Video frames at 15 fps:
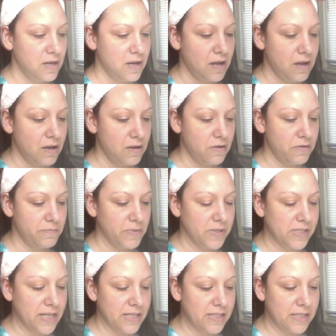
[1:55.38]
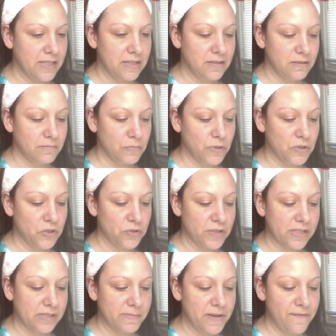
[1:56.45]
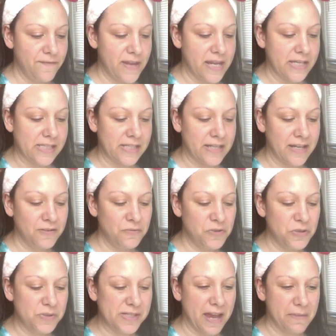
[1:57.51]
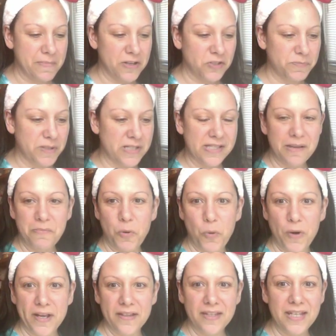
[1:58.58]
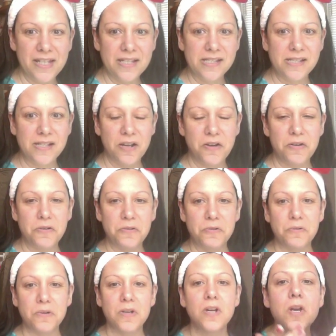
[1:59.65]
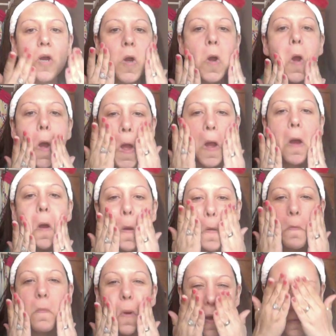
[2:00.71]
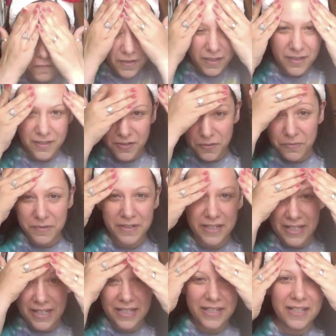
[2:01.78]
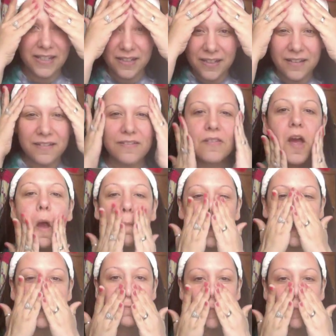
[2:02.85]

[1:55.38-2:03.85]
because I didn't moisturize my face, and I don't use that much because I'm oily, so I really don't need that much